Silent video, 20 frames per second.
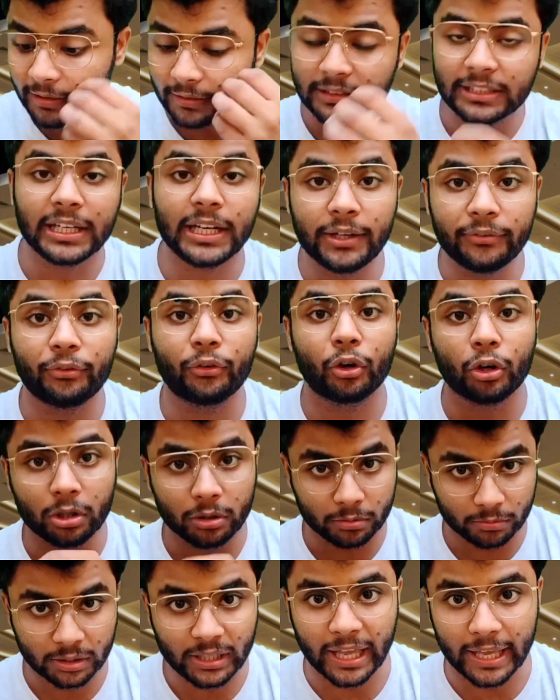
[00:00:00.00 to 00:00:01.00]
Try it
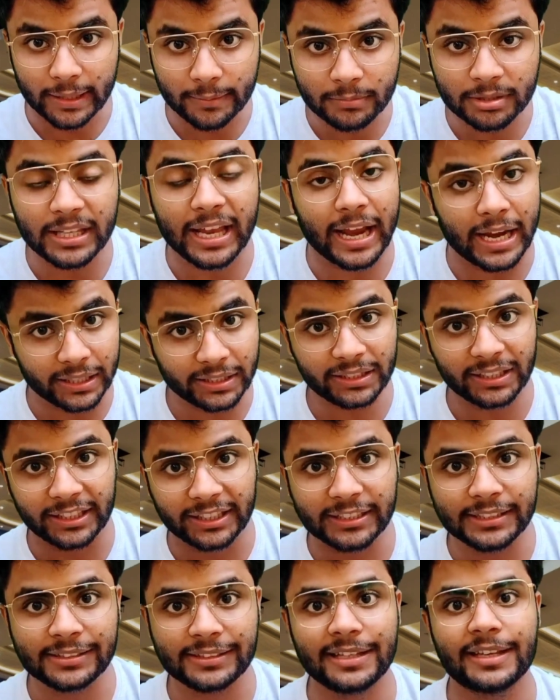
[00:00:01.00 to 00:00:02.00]
3-4
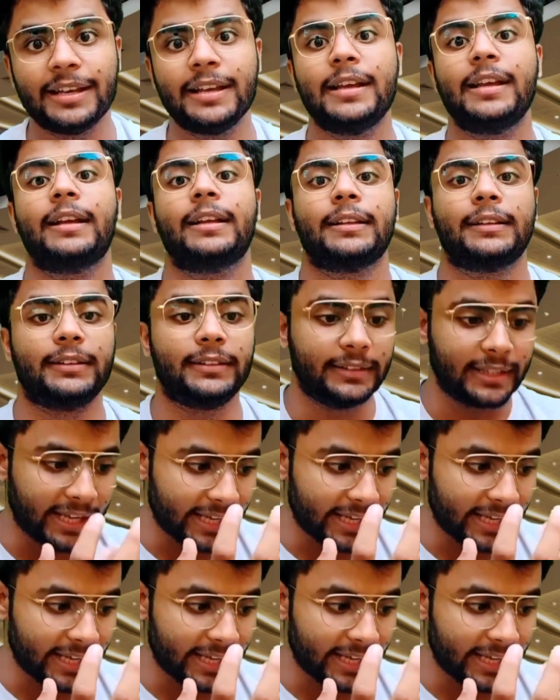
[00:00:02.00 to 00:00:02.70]
times at least.